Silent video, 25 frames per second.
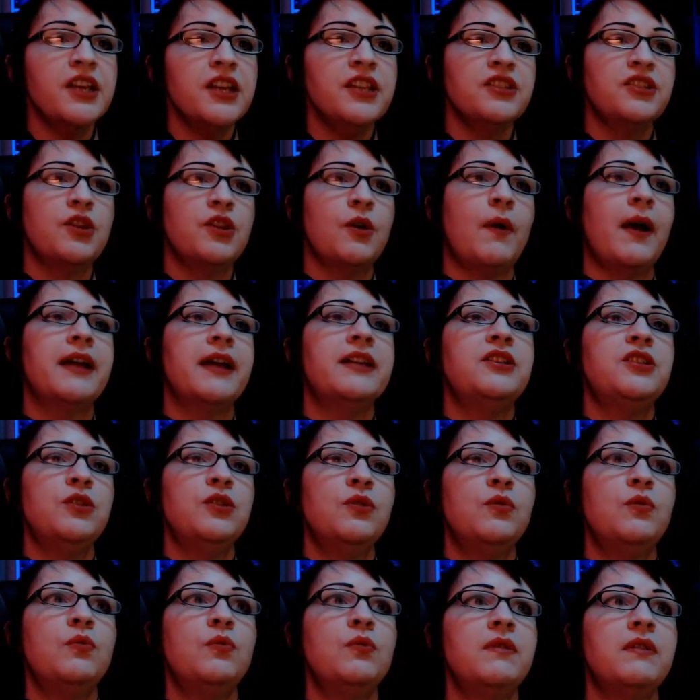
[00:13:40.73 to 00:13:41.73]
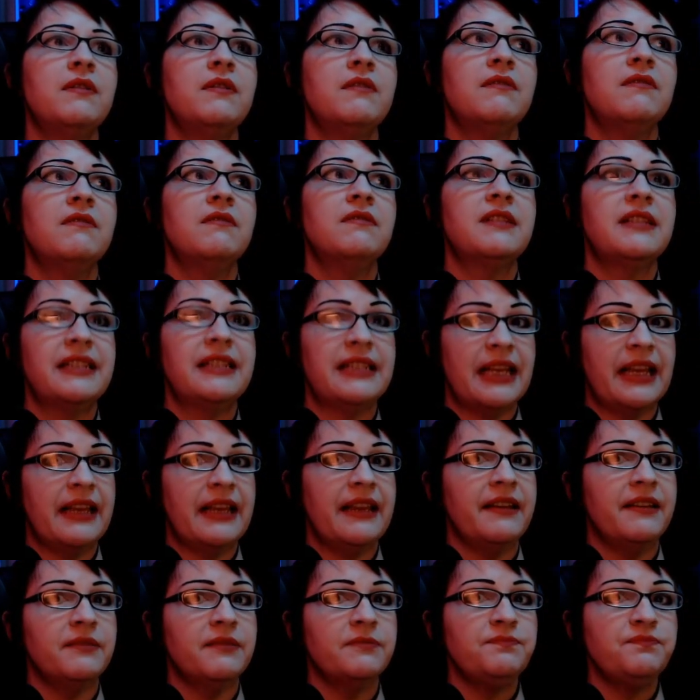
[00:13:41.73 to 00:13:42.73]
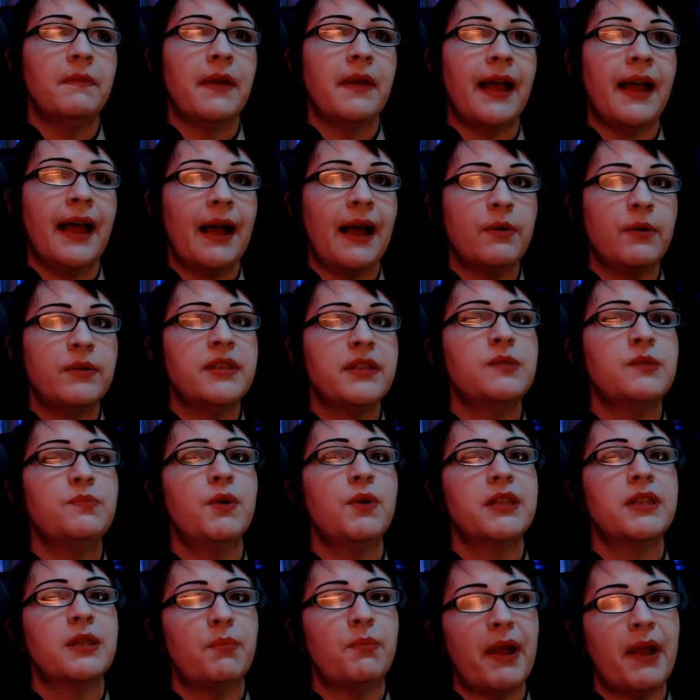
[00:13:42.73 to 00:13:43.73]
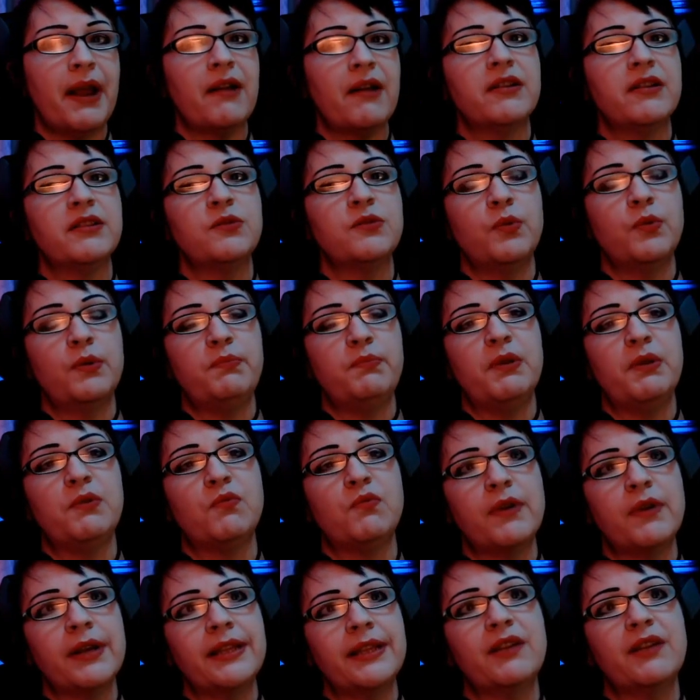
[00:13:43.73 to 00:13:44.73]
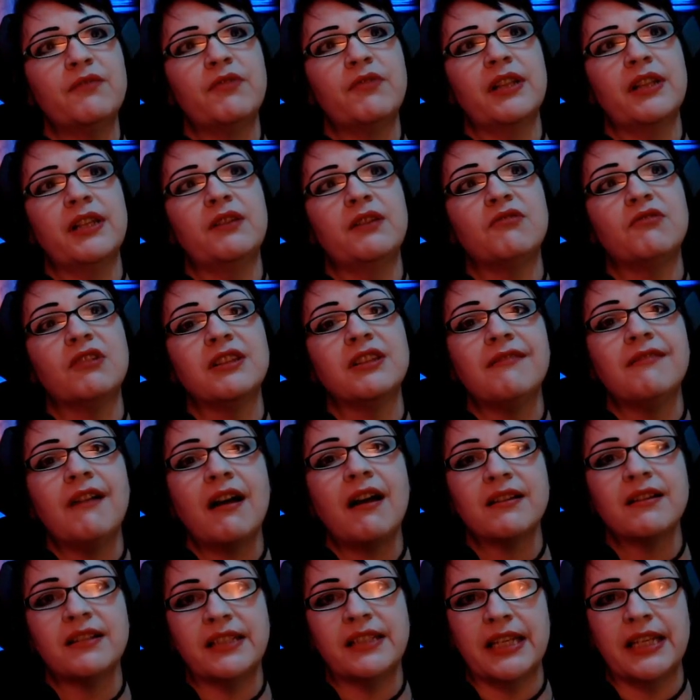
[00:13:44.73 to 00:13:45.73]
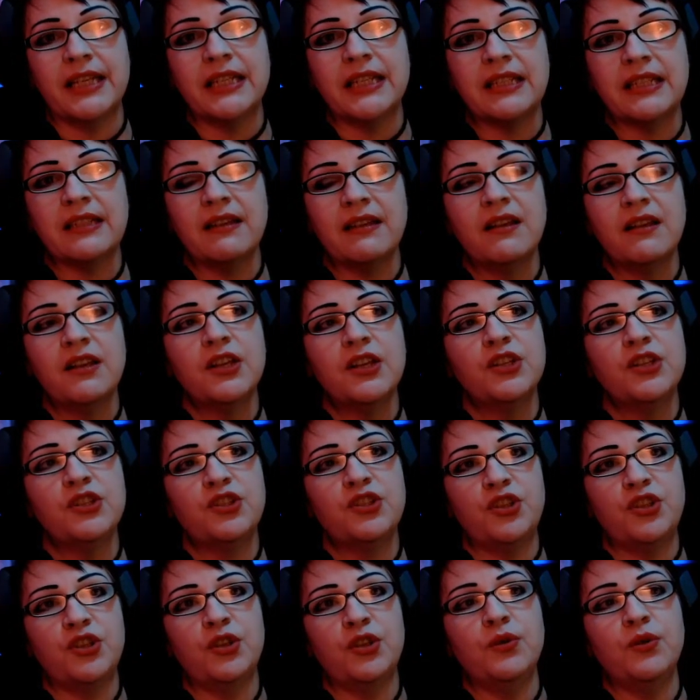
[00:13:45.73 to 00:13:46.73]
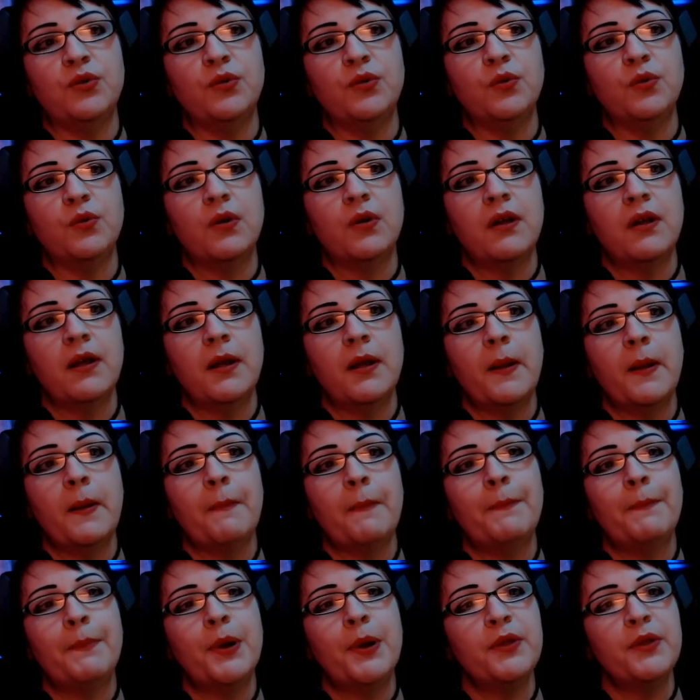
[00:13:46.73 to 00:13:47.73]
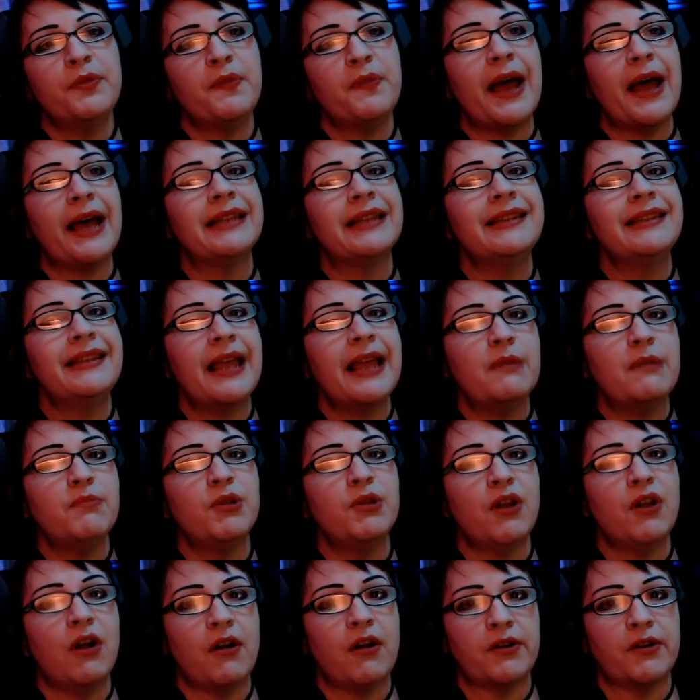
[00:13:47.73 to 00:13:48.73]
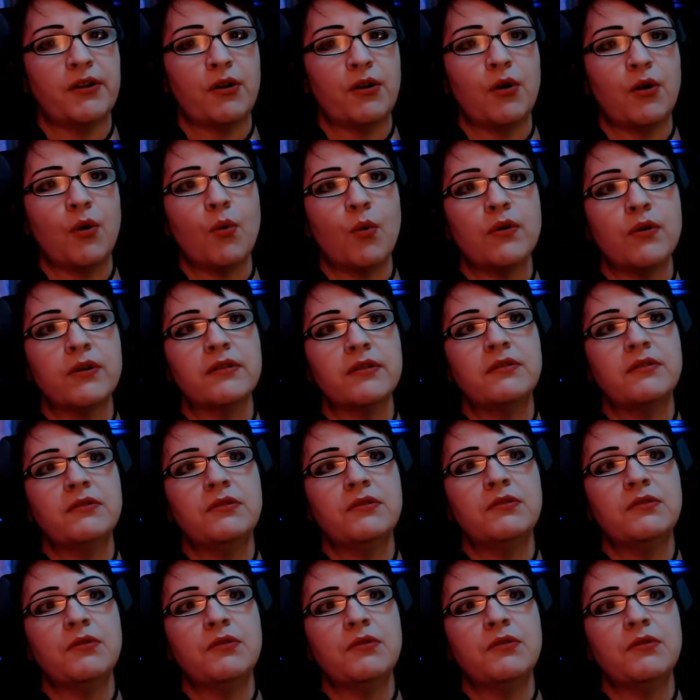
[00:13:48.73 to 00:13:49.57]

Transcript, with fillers: So I do see how in this book, the parents would be really, really reluctant to put that label on her or